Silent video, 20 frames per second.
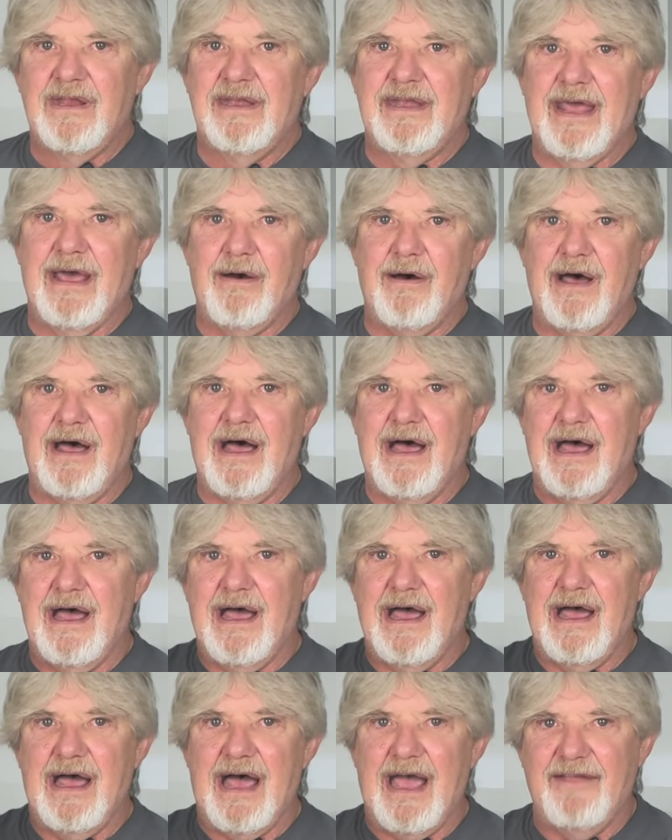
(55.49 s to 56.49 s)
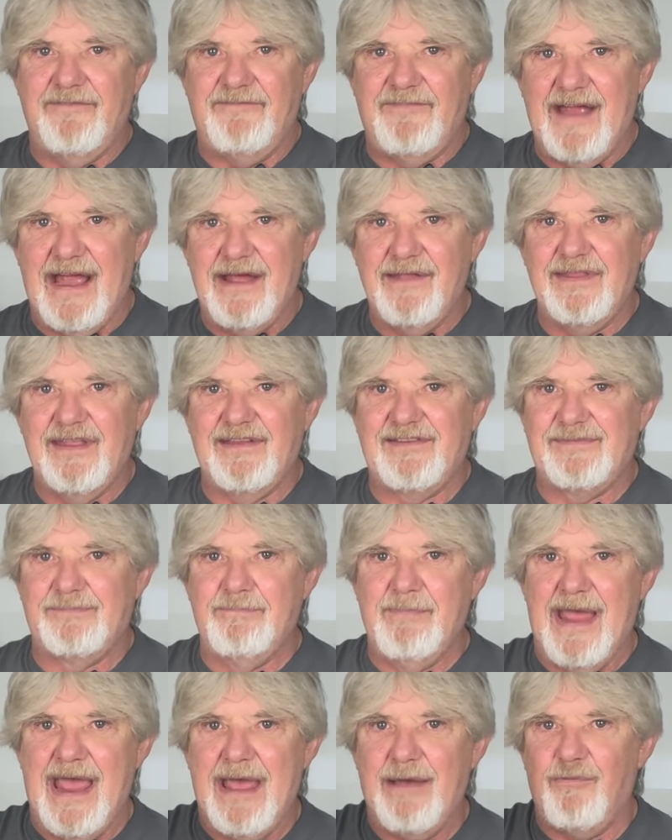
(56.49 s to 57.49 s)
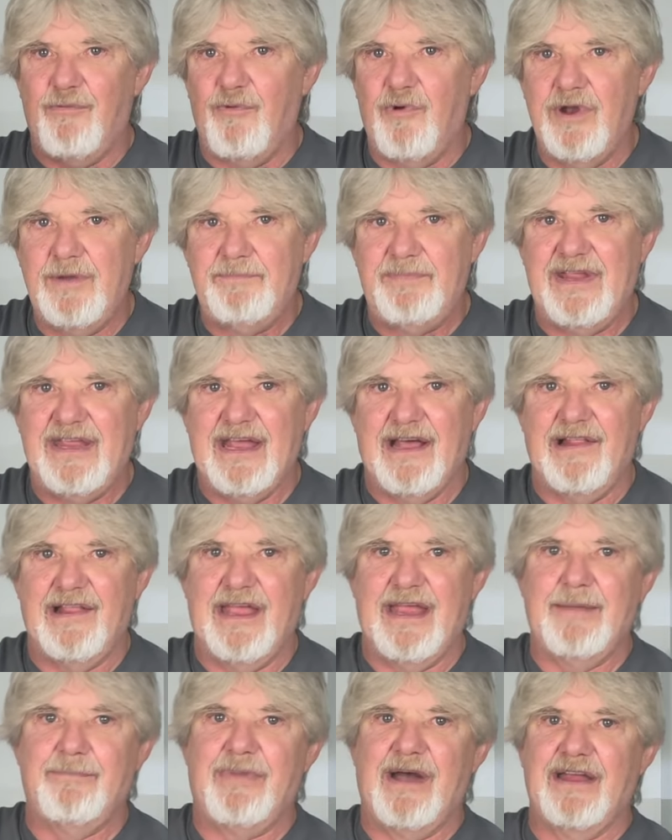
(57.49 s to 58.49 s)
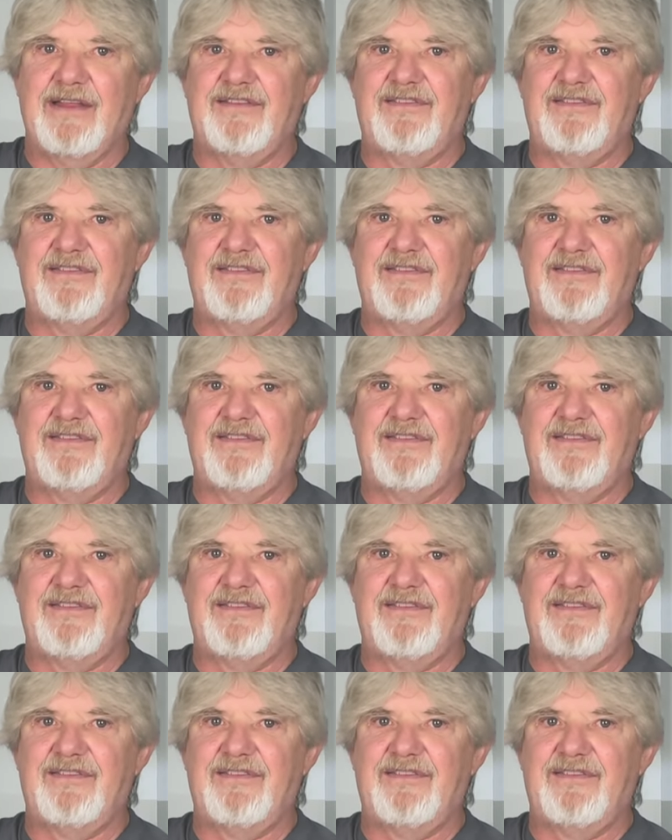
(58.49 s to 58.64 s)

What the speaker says: Now, I found this matte wood PLA by